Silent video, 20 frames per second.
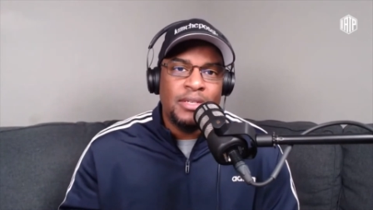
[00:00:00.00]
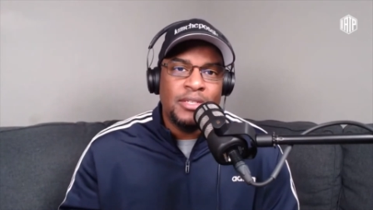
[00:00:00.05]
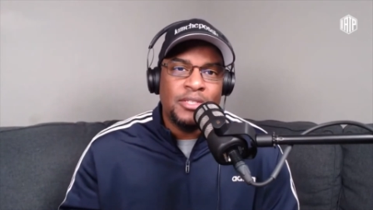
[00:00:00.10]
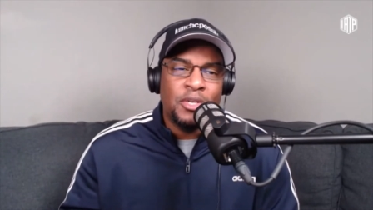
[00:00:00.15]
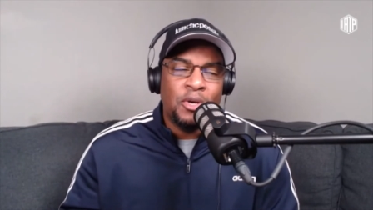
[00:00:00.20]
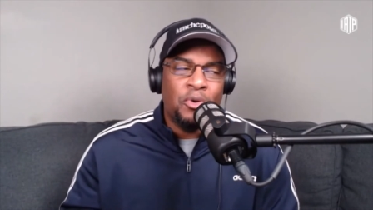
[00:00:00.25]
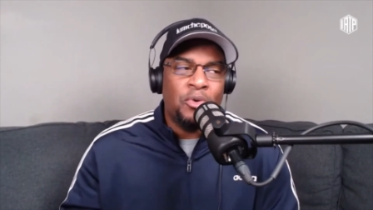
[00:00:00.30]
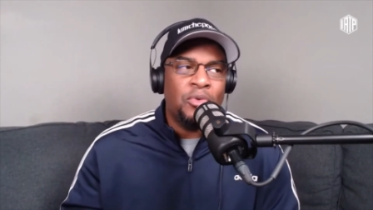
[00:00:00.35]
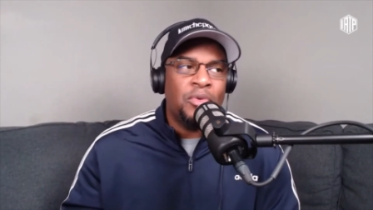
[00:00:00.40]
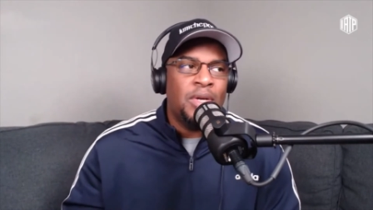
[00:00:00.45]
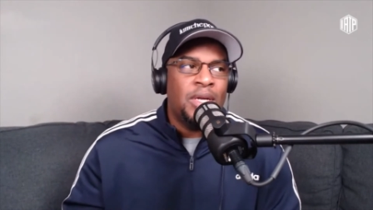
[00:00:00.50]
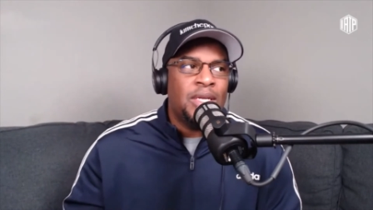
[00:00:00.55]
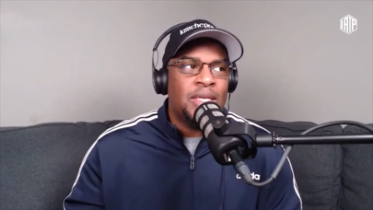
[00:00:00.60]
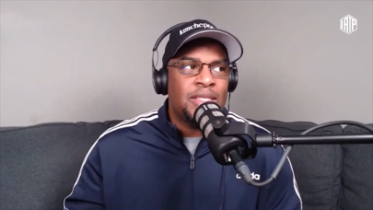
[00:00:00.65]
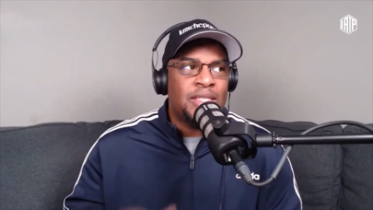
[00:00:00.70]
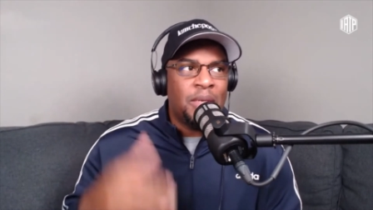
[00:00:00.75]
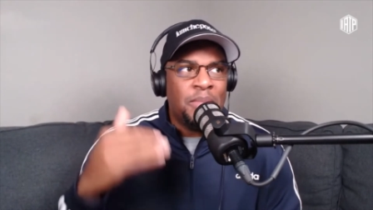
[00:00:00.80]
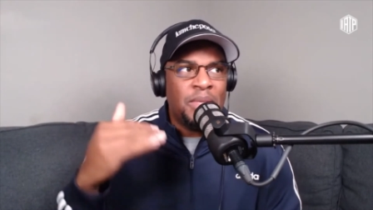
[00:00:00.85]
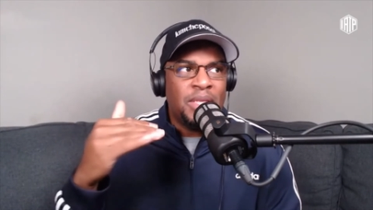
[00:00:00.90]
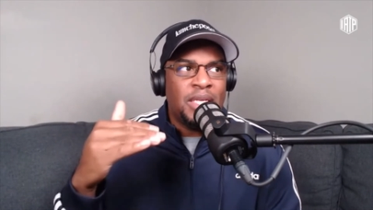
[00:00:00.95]
So
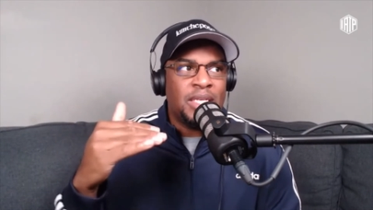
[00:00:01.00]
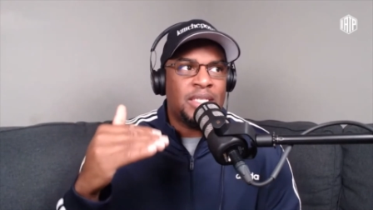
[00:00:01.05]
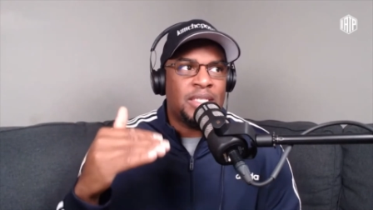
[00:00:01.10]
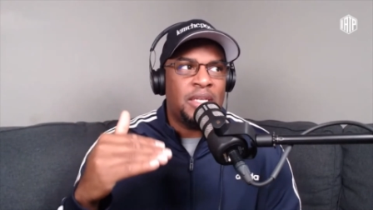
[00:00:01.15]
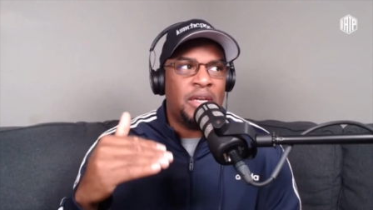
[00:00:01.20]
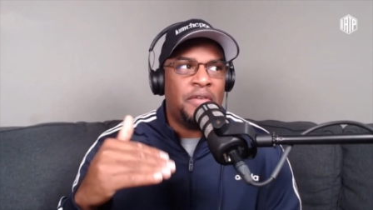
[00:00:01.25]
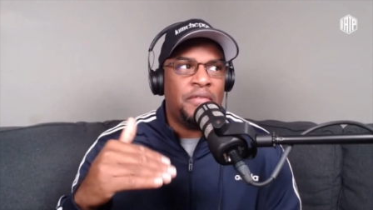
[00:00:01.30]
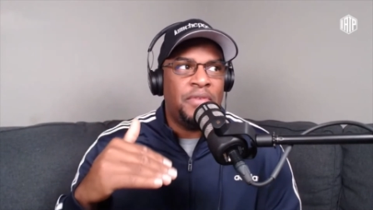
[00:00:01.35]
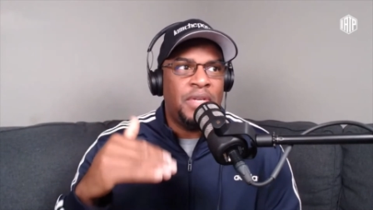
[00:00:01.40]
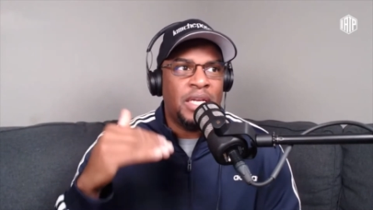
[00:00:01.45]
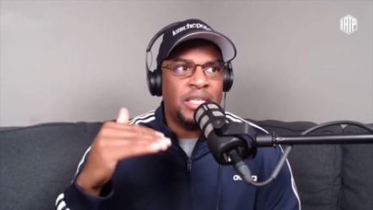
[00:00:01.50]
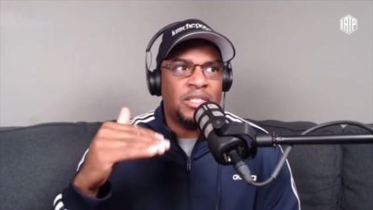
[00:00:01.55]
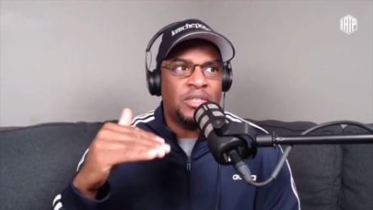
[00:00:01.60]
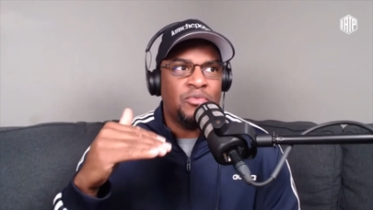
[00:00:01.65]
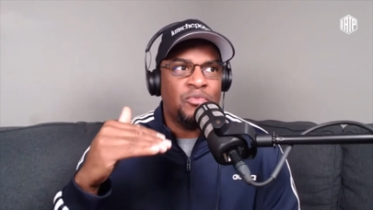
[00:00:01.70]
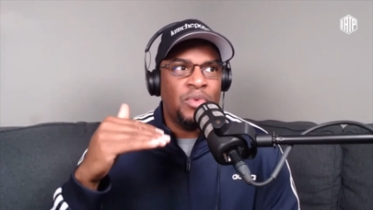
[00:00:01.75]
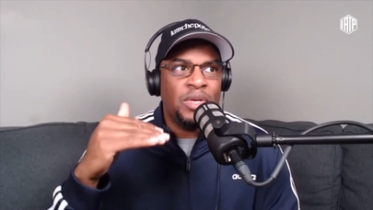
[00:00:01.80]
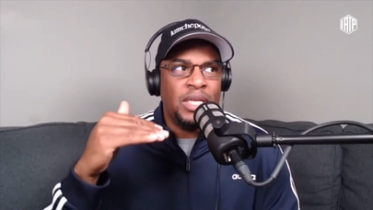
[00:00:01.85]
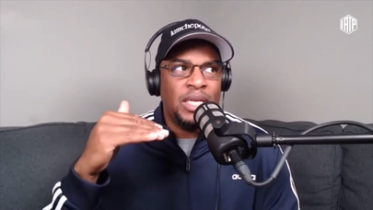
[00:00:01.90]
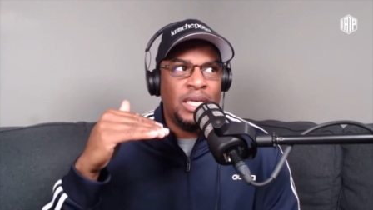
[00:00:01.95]
some of this stuff
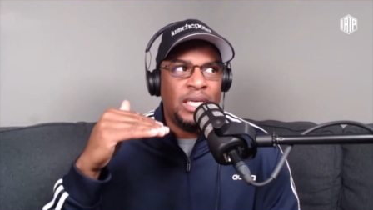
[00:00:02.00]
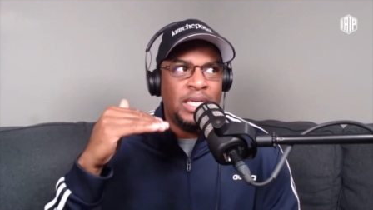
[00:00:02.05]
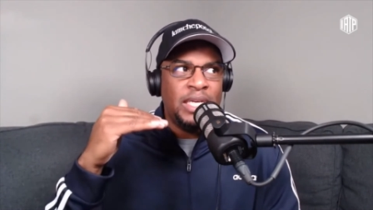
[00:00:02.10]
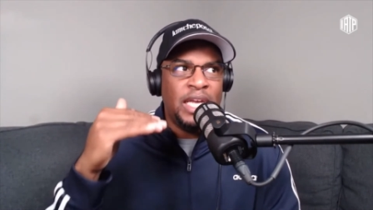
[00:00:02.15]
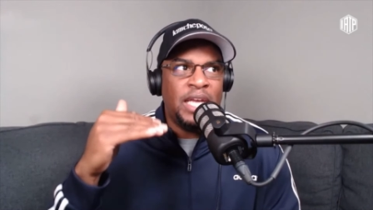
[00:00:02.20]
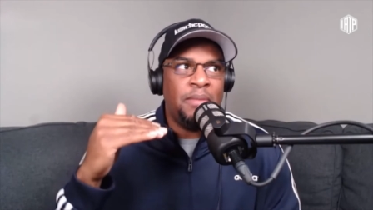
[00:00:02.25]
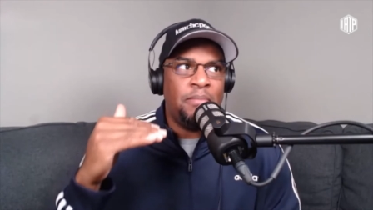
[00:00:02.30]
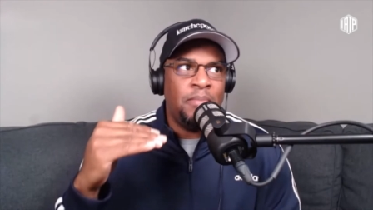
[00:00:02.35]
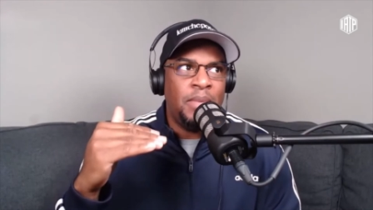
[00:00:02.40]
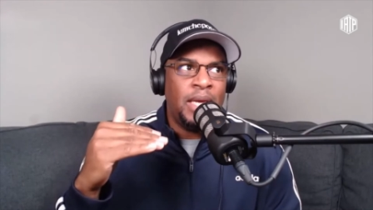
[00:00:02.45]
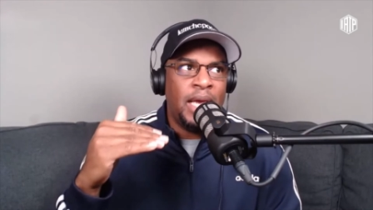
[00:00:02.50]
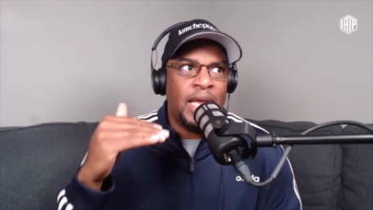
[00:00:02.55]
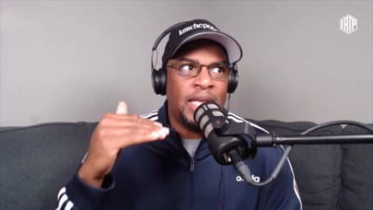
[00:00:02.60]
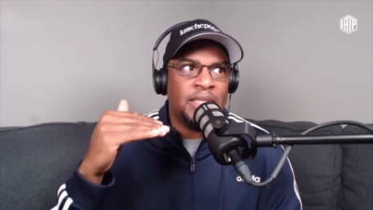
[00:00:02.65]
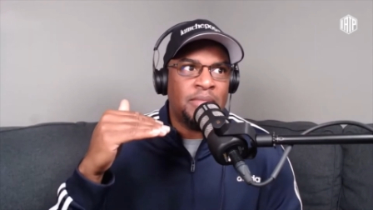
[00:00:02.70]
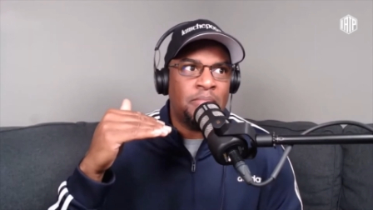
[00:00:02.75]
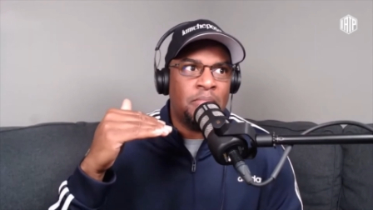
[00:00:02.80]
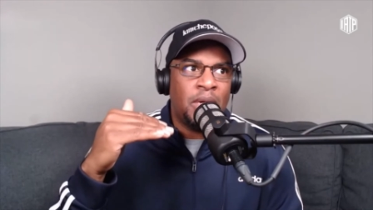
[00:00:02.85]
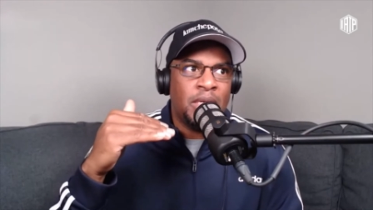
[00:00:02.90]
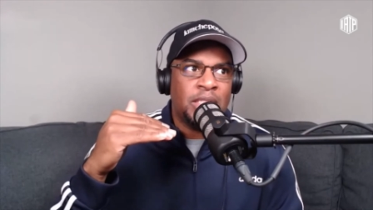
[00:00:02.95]
doesn't really get me
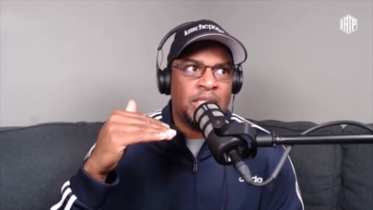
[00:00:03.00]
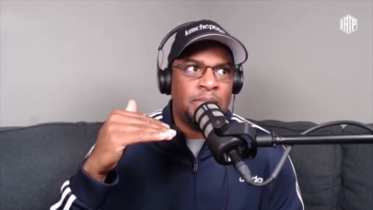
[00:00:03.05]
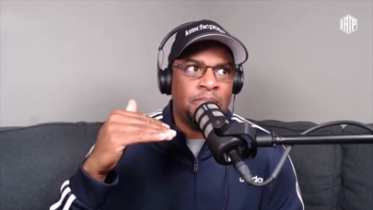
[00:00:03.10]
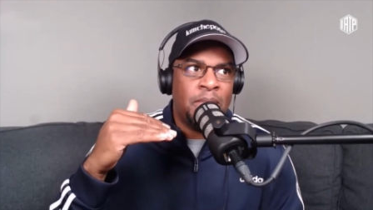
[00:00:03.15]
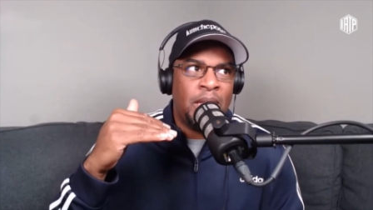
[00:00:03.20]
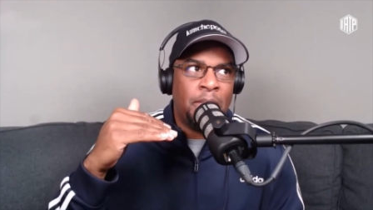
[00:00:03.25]
as much,